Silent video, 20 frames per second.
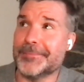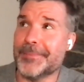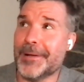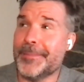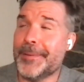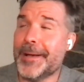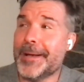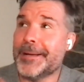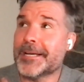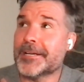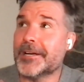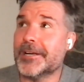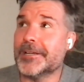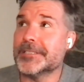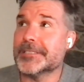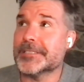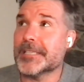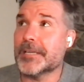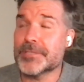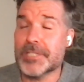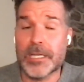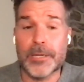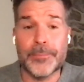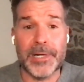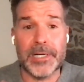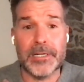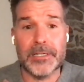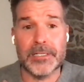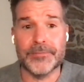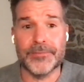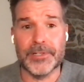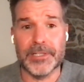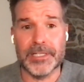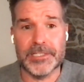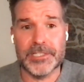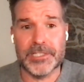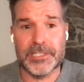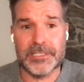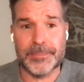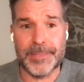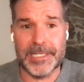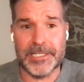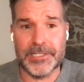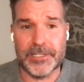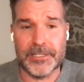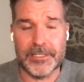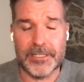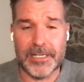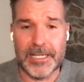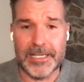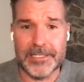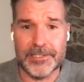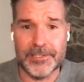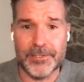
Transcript: my background is I was a comparative religions major in